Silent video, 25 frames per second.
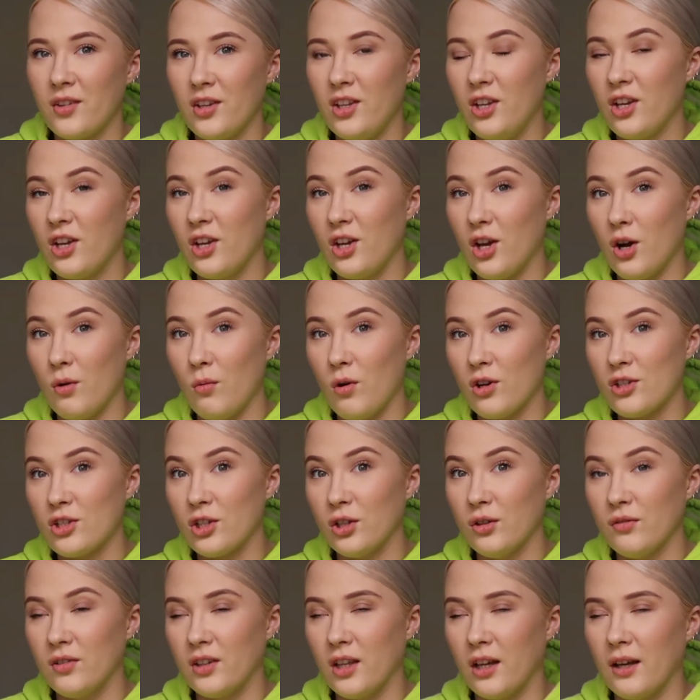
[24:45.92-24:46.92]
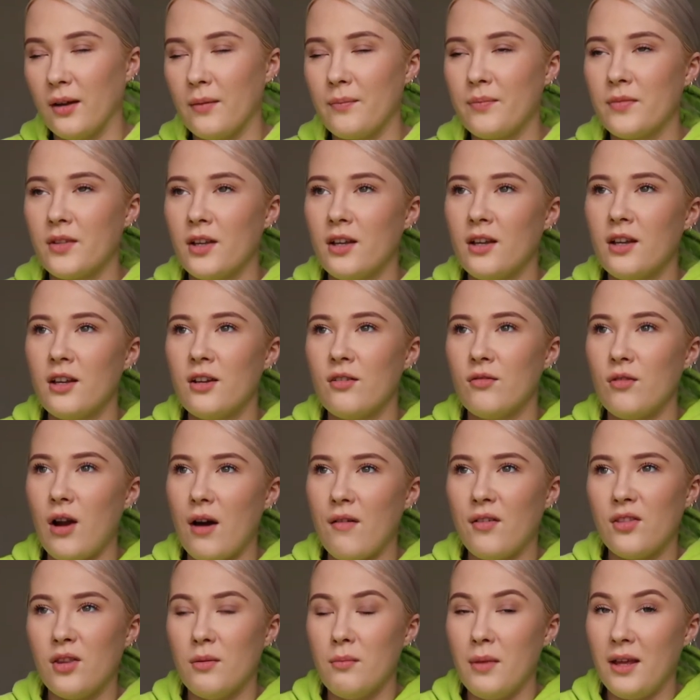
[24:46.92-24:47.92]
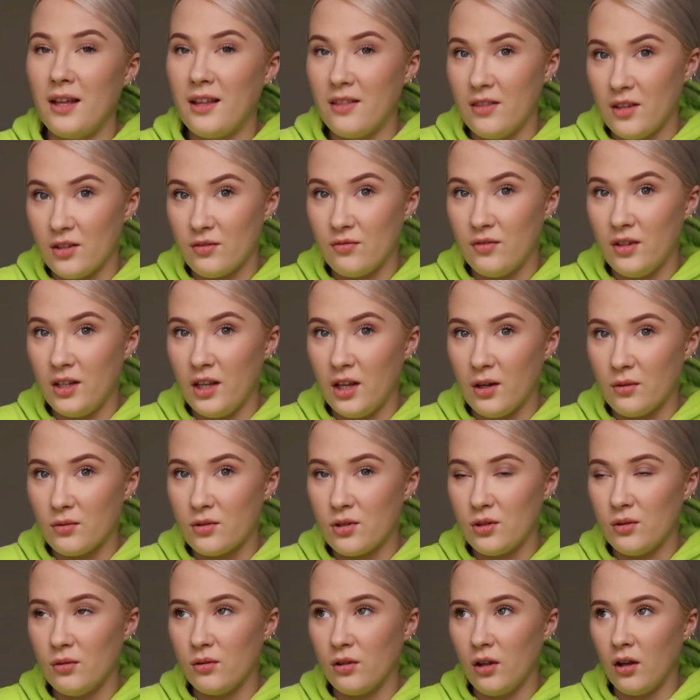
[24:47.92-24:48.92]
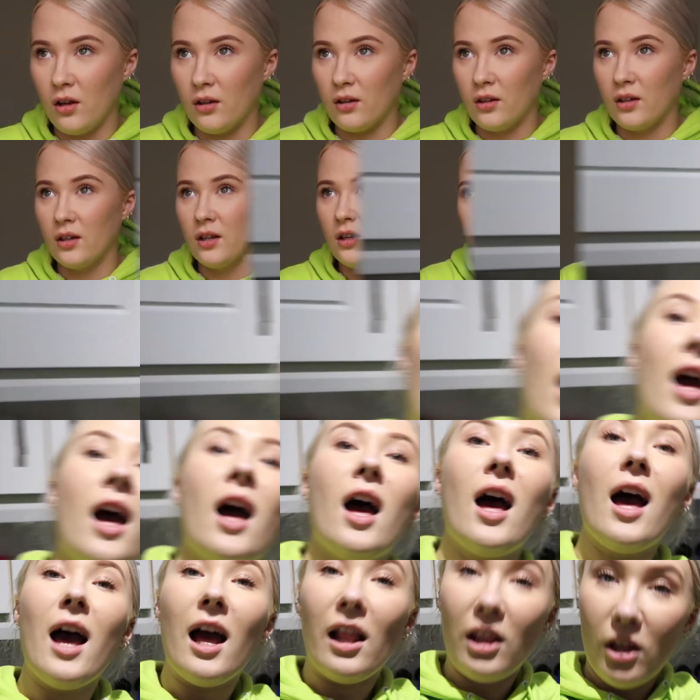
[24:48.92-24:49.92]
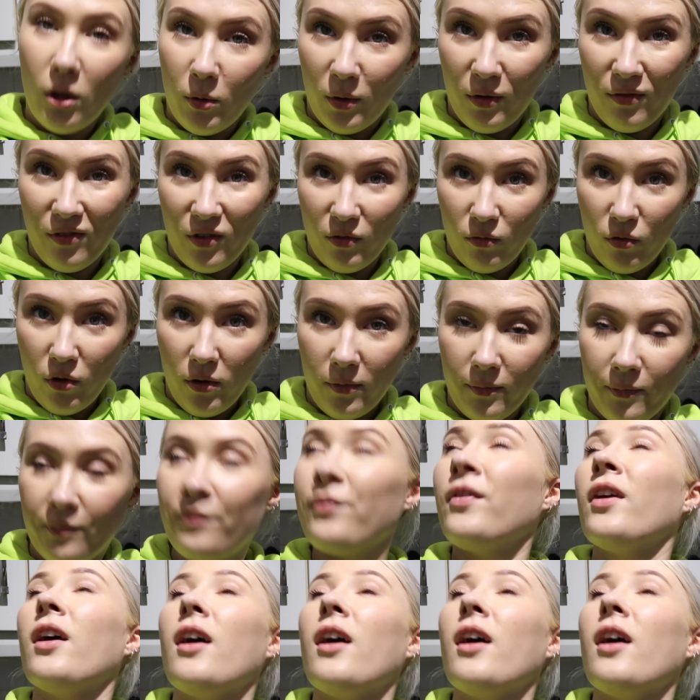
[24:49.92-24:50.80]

you can go and watch it over there, rather than making this video too long. Hello everyone.